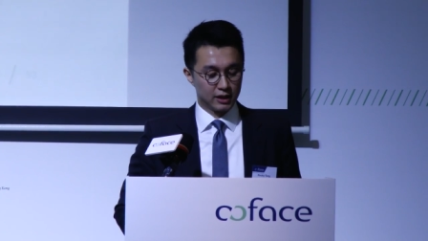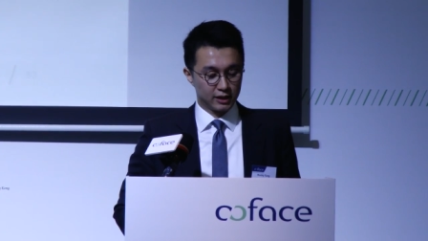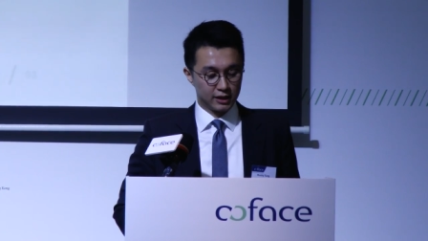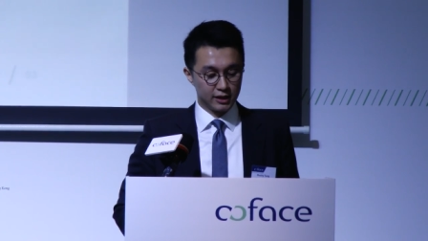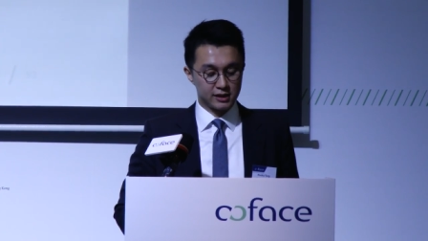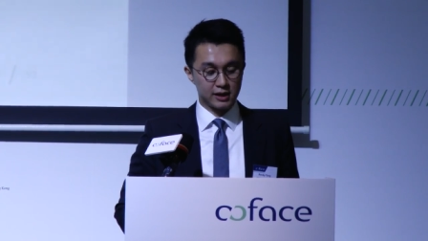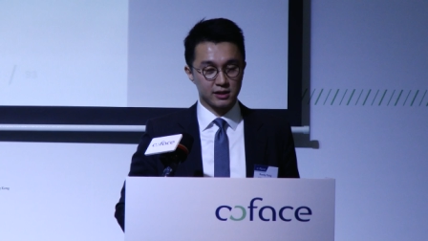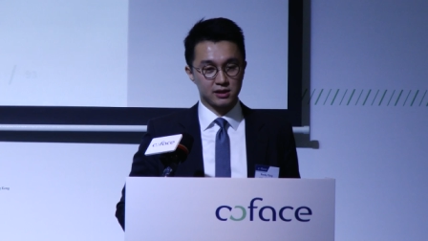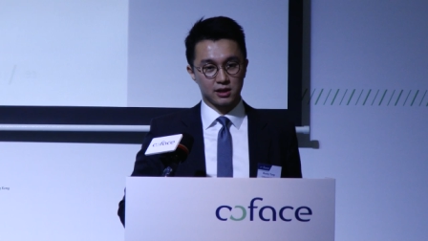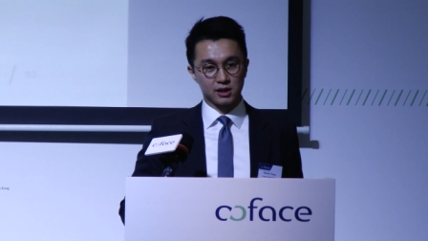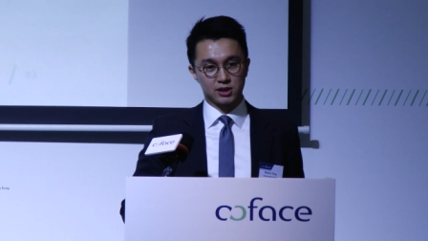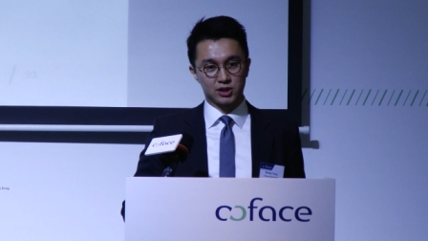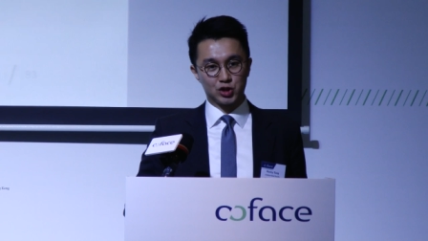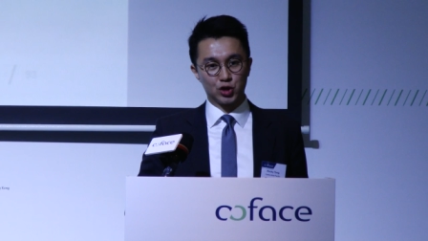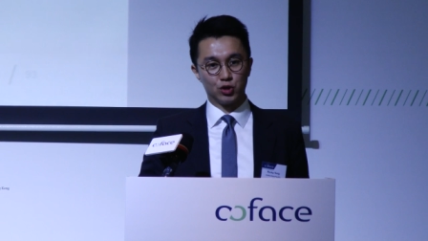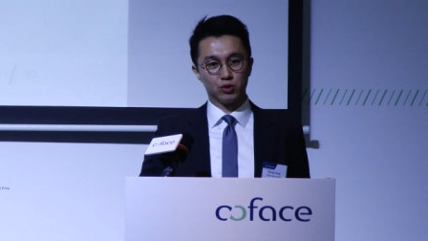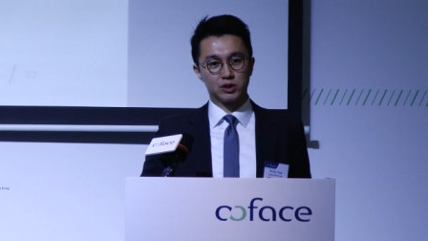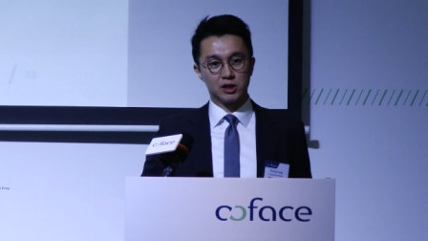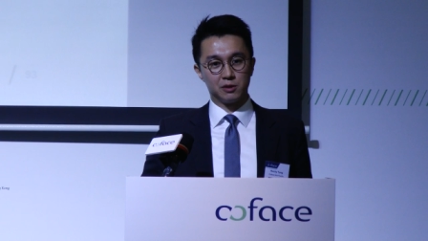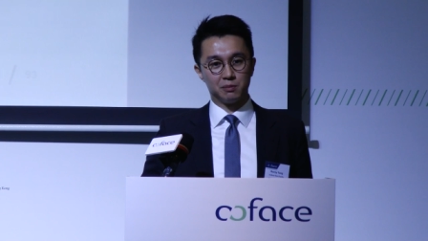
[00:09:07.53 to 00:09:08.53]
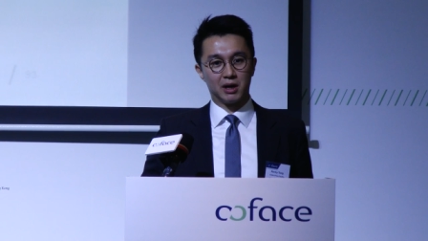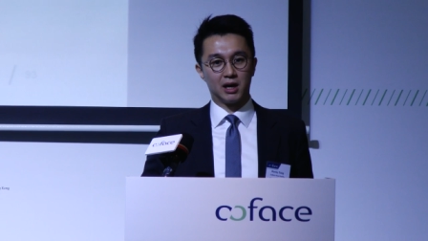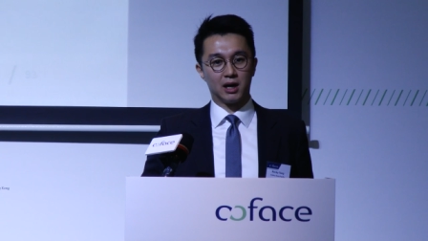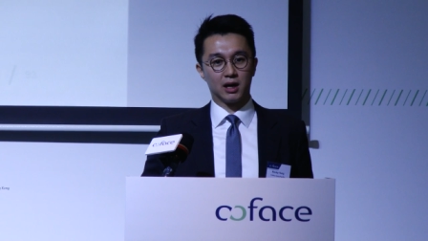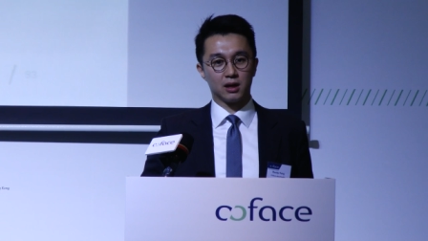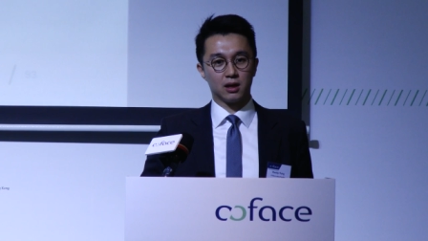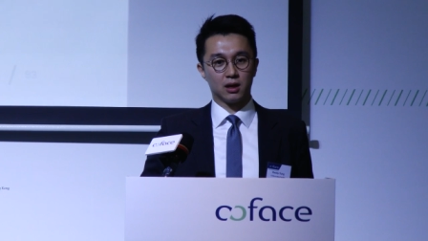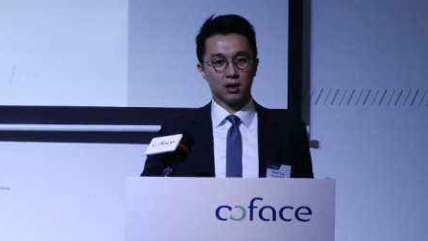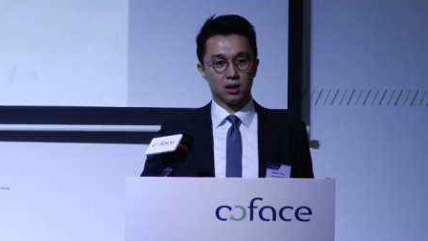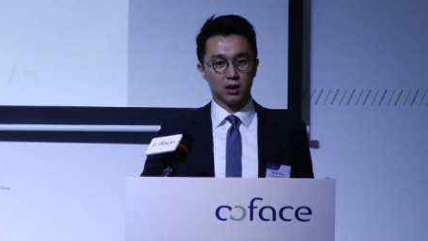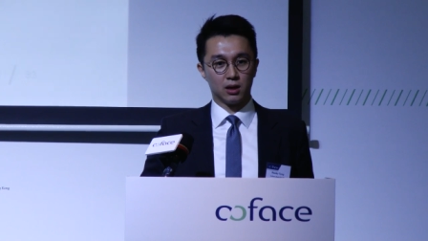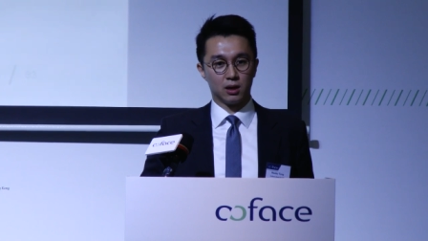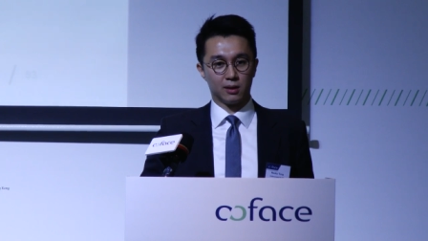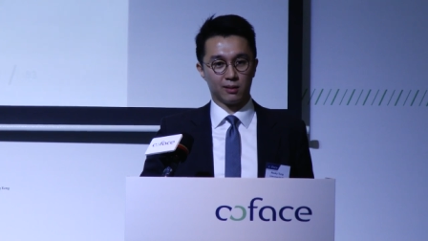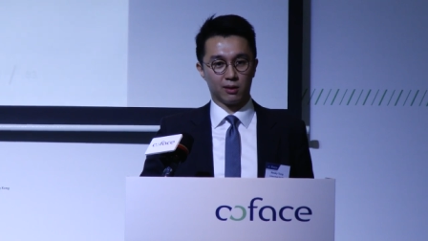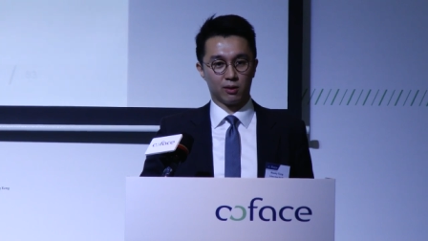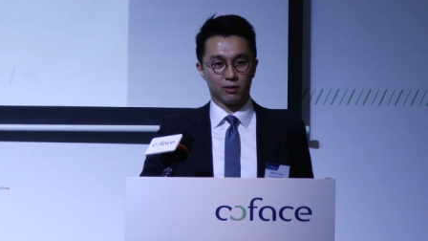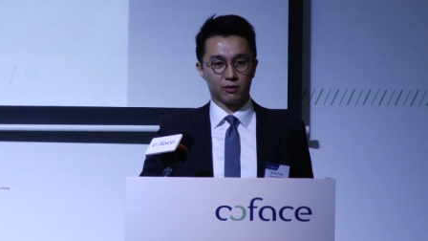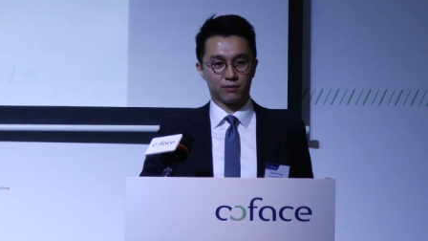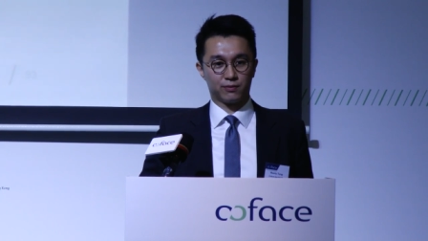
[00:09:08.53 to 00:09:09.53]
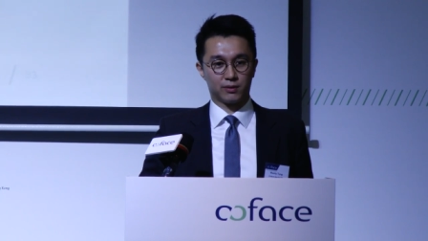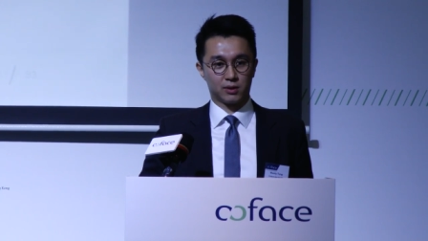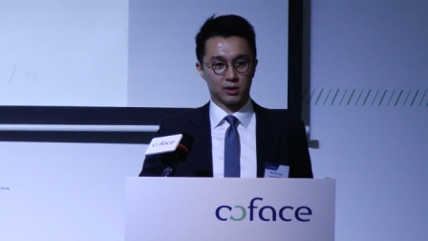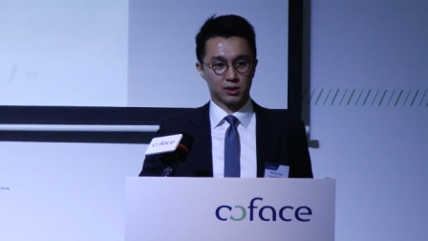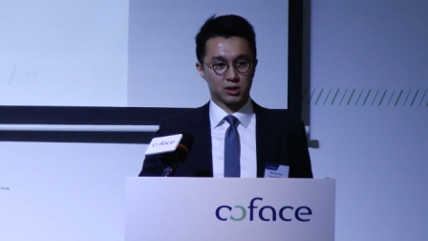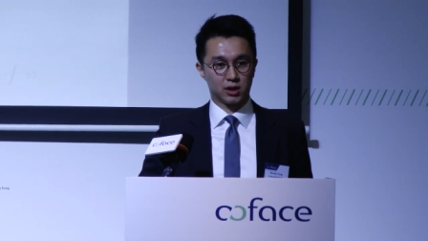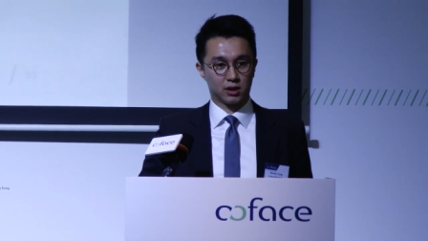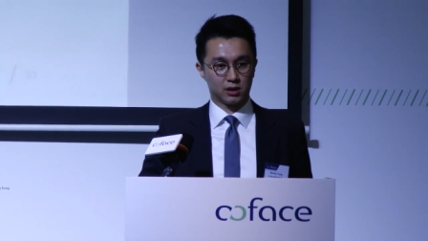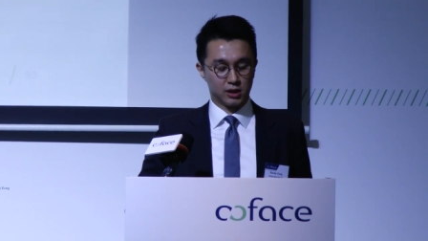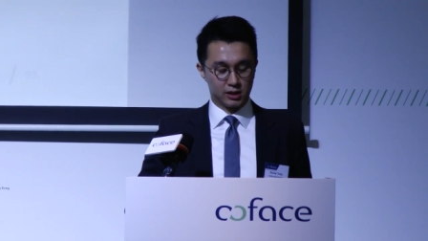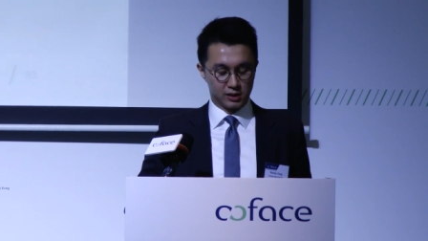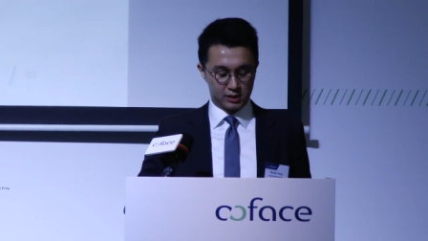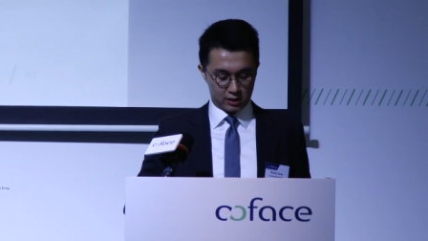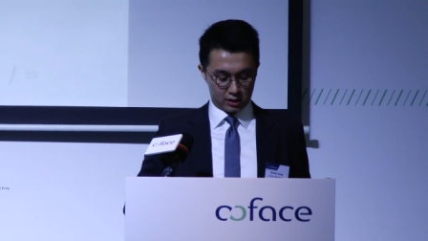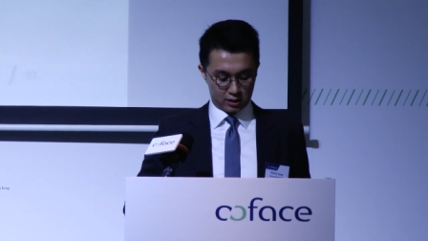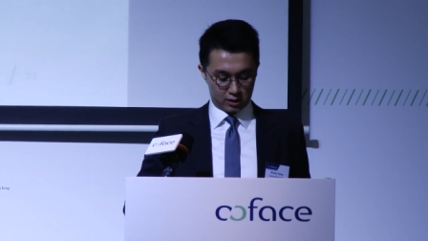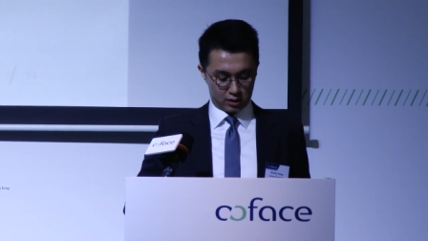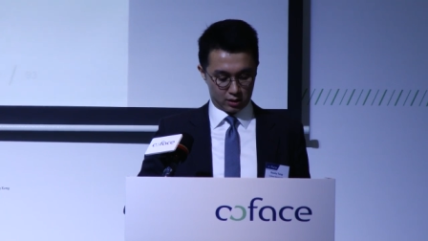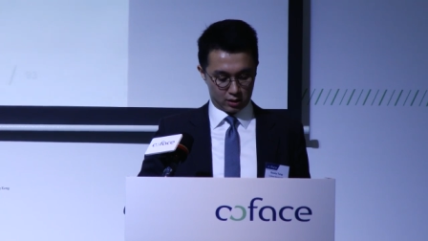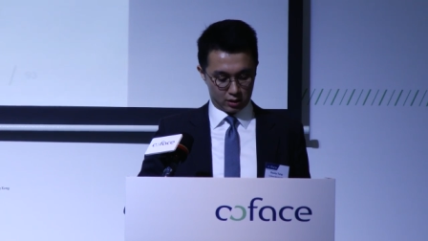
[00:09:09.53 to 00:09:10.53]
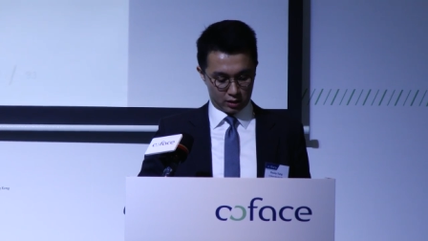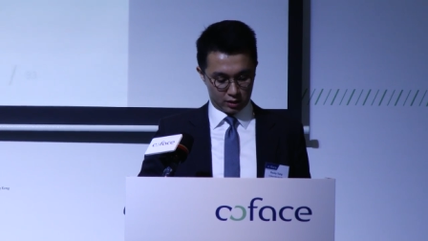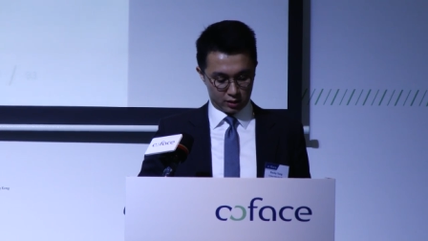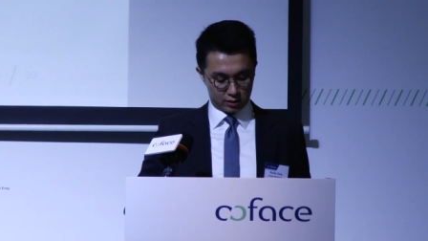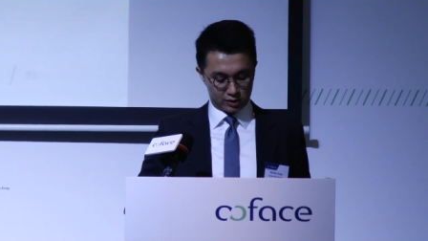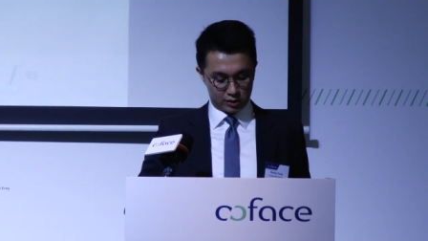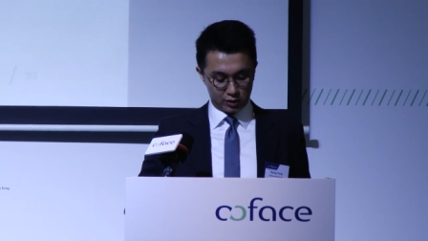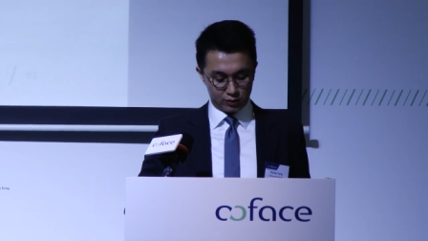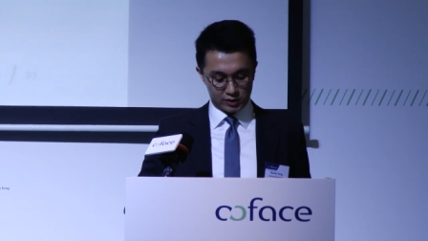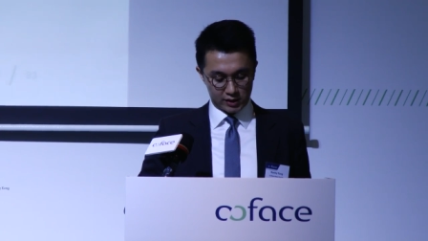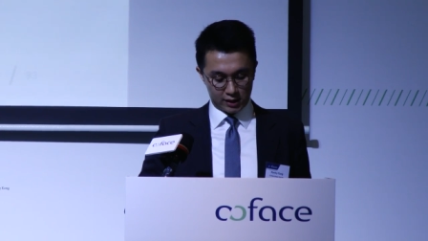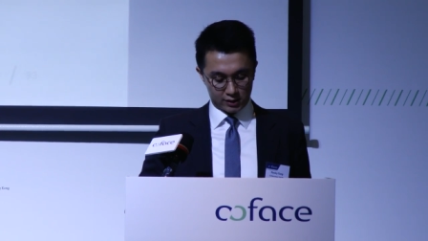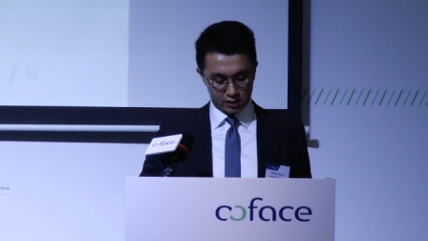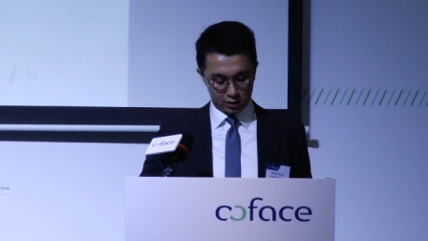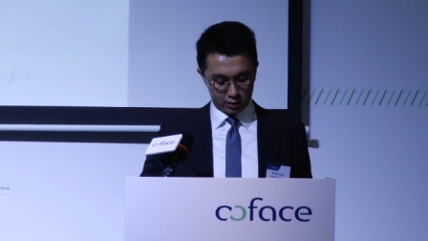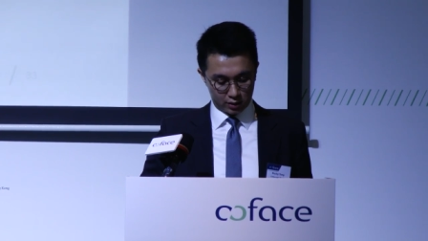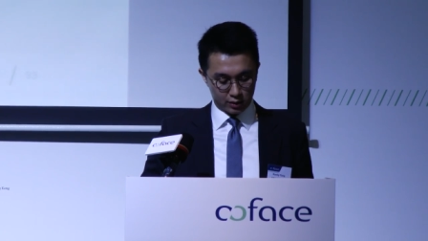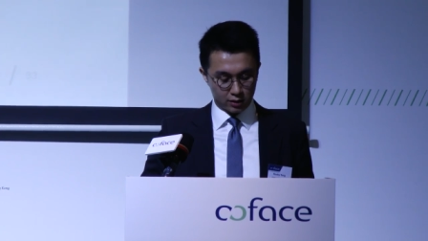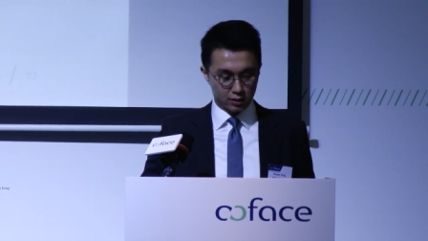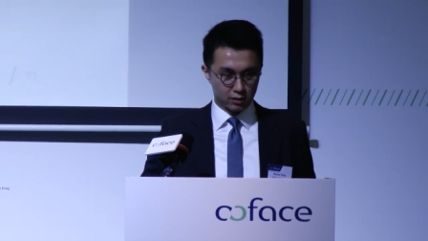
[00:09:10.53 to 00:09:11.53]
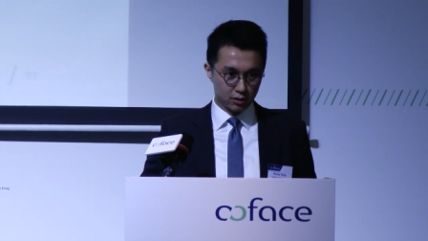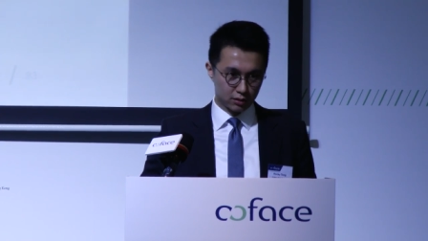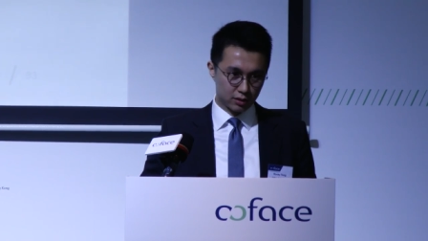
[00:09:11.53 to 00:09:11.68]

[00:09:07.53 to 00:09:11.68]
This is the steel demand uh, of the Chinese uh, steel sector, uh,